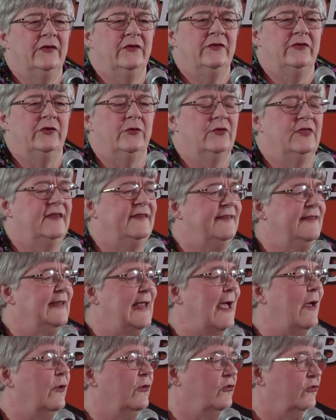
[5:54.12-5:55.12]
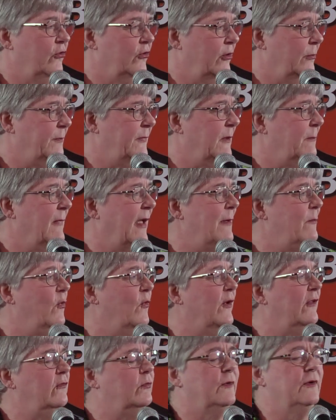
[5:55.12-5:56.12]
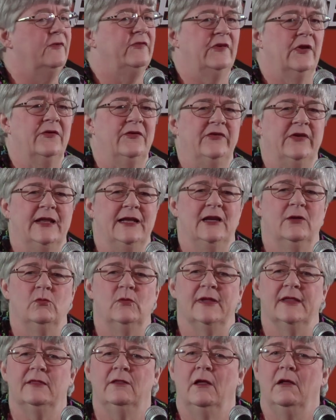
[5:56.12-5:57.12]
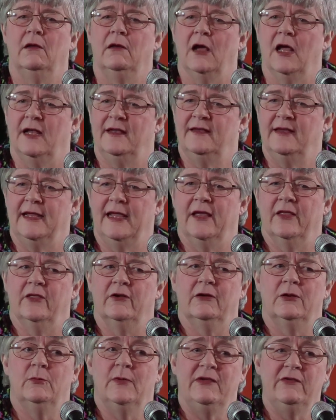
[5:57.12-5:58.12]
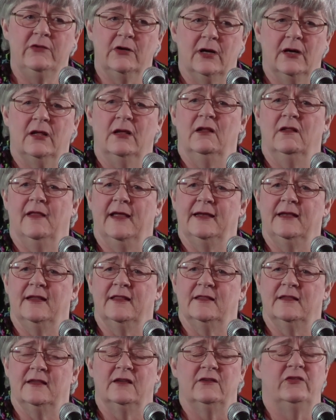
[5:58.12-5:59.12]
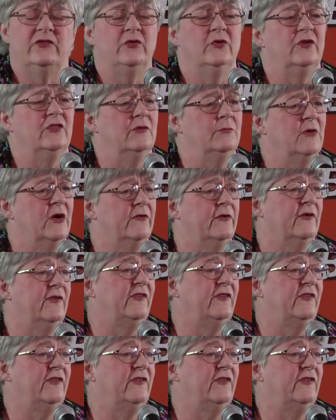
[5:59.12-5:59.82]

So the scout troop that my boys were associated with all got together and we started collecting things, took them over.